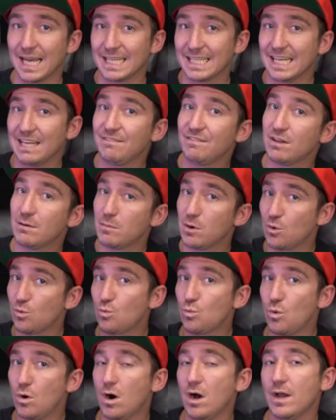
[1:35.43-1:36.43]
I gave them a
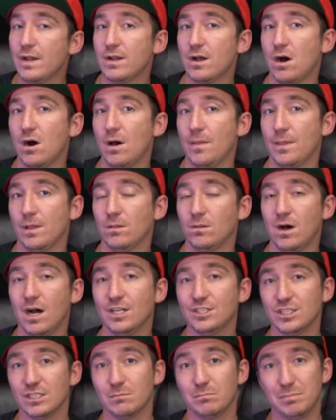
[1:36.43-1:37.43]
1 on the
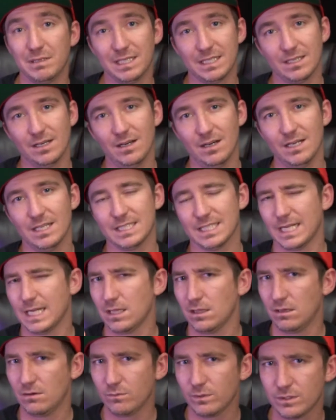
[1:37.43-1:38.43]
lodging because, and I
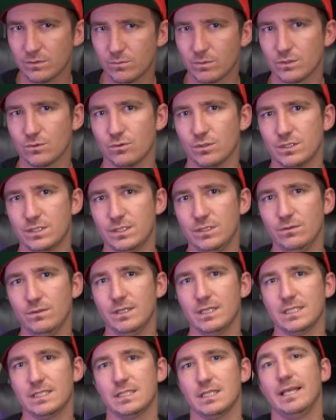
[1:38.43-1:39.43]
love when resorts do
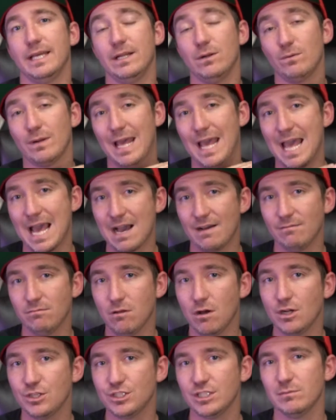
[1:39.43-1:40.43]
this, they don't have
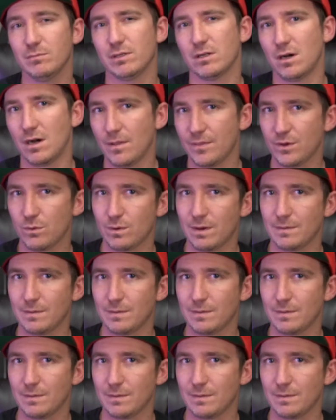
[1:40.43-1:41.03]
lodging, but on their